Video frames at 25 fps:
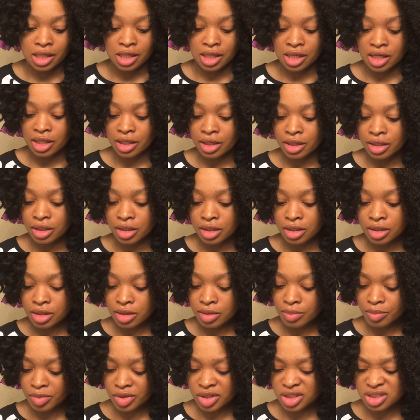and
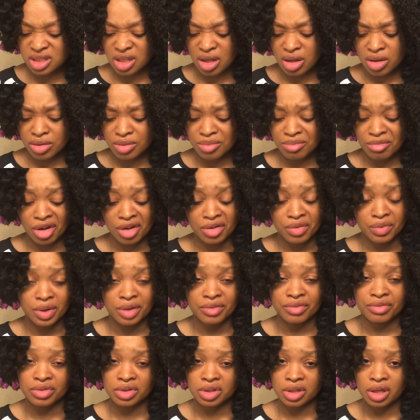because I only
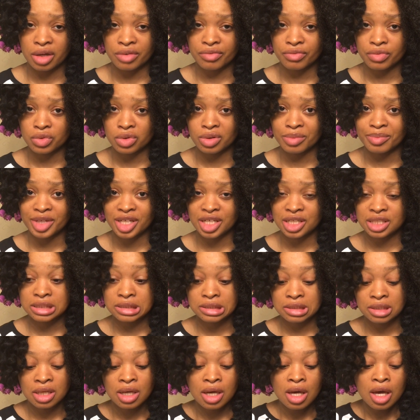microwave for like 4
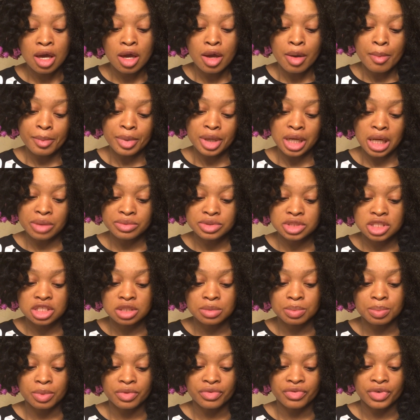minutes, but I would
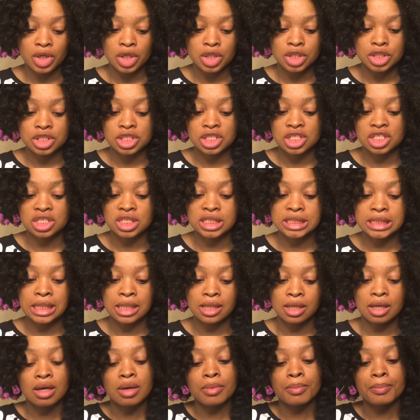just prefer to just
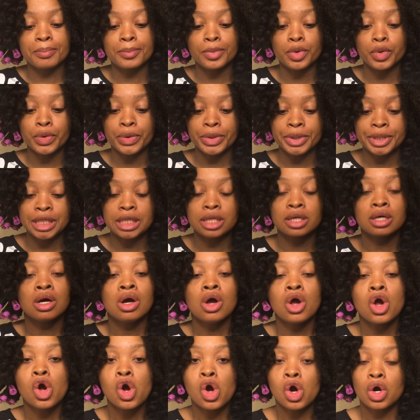boil it
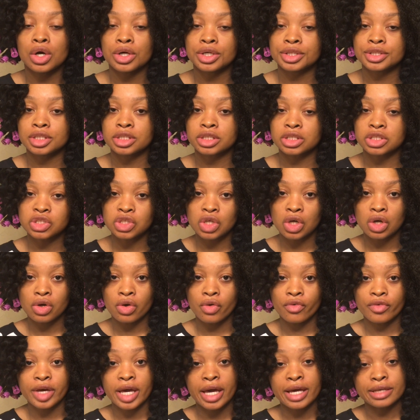on the
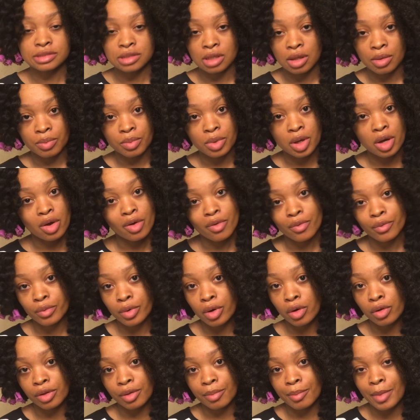stove as I'm
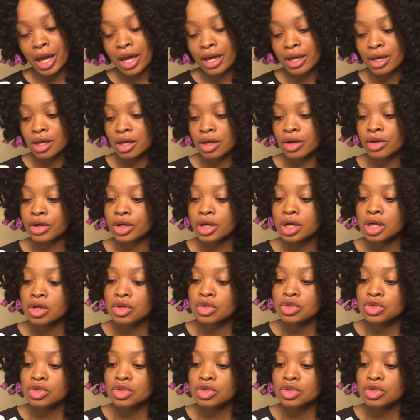rolling my hair.